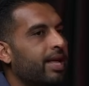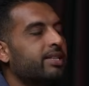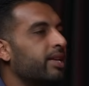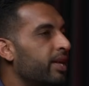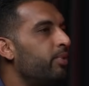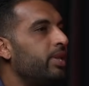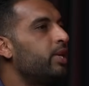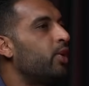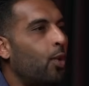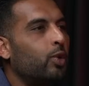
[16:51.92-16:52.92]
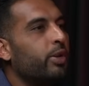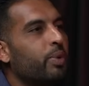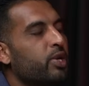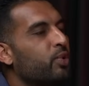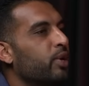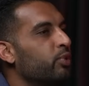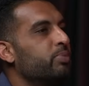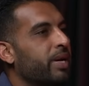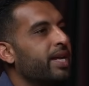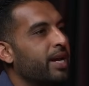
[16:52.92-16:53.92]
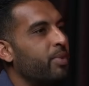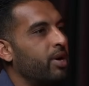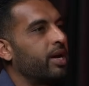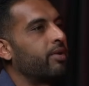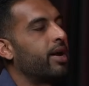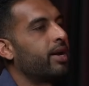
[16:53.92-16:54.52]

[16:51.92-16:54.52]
That's literally the only way you can lose money in a market.